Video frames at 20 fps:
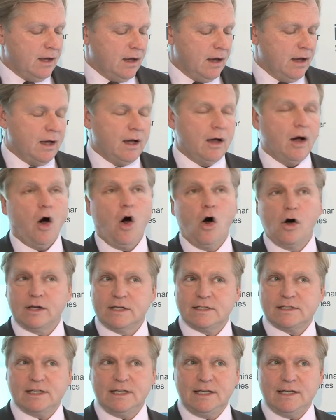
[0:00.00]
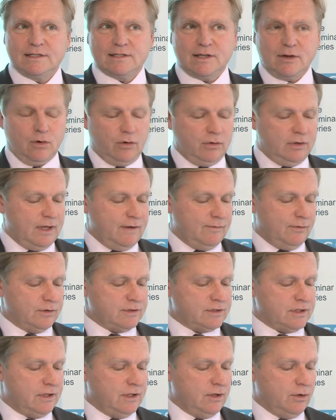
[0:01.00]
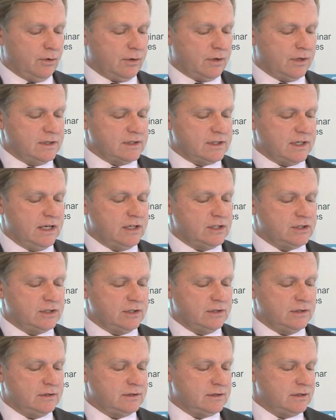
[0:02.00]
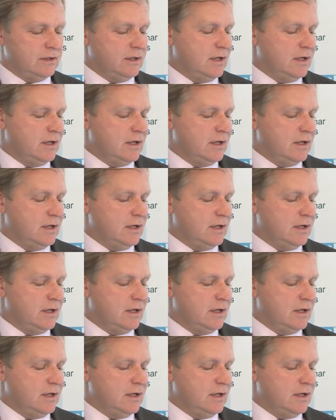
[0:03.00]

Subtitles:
auditees at all levels in the organization,